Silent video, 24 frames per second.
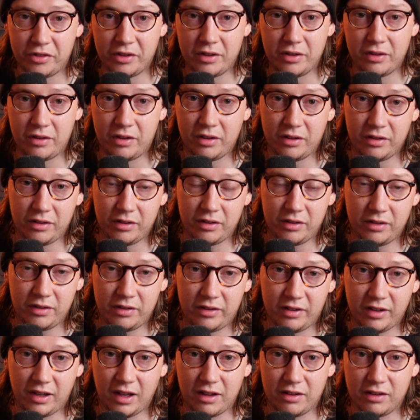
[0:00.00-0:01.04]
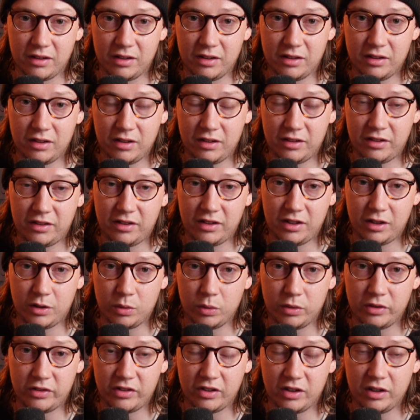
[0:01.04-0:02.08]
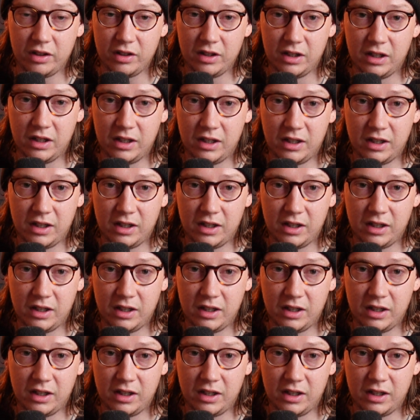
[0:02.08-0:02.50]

synth together and sequencer,